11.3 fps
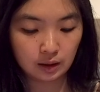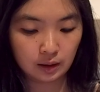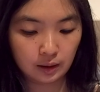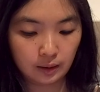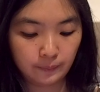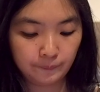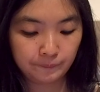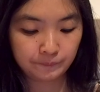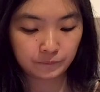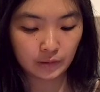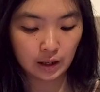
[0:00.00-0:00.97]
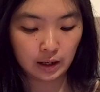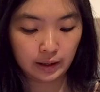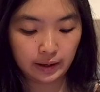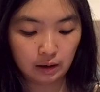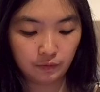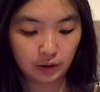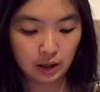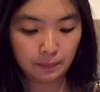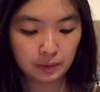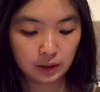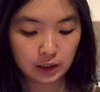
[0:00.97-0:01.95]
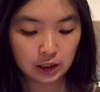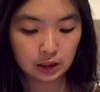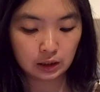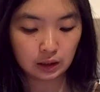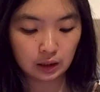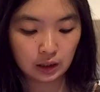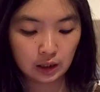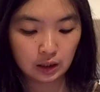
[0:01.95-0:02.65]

I have a couple here.